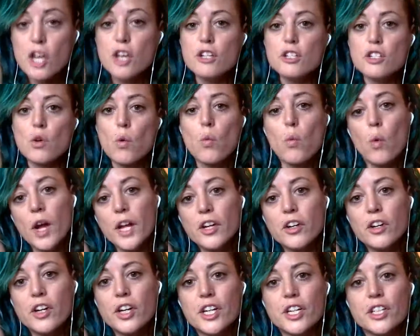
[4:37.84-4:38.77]
So what
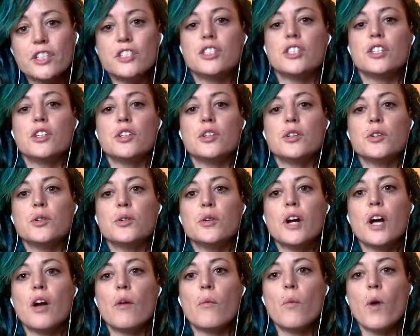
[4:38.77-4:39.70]
you're going to do,
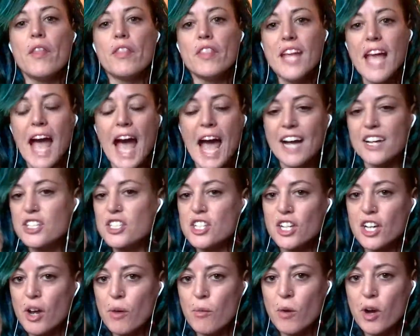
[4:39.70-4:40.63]
what the
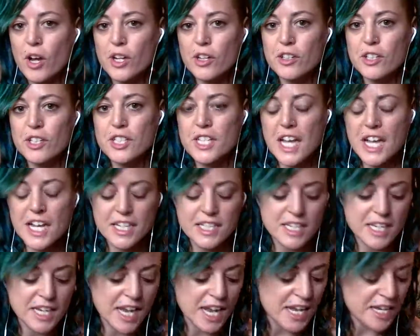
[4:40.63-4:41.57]
action I want you to take
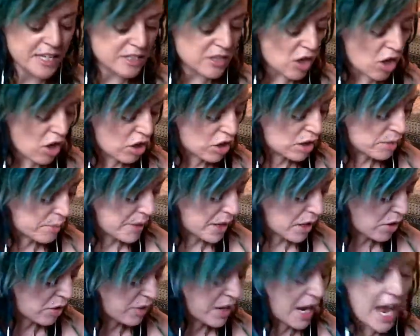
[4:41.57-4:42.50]
today is all
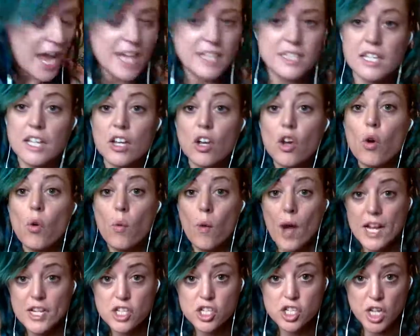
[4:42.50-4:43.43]
about asking
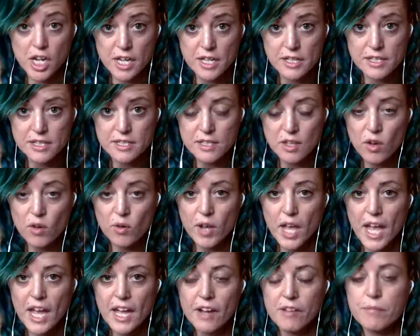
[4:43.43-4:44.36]
questions.
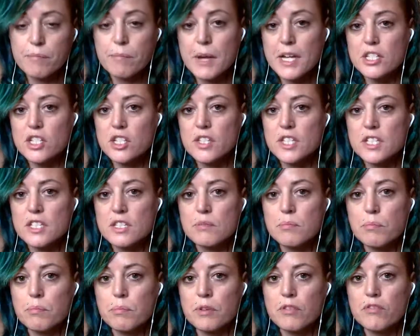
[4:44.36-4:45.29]
Okay, I've mentioned this
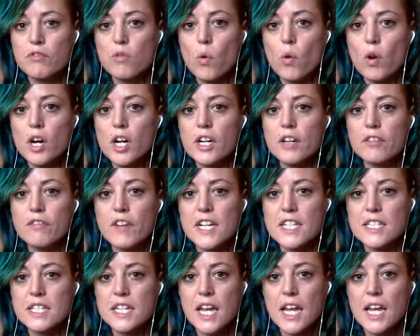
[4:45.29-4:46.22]
before, in
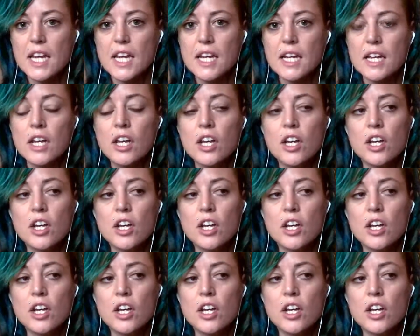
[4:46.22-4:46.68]
investigating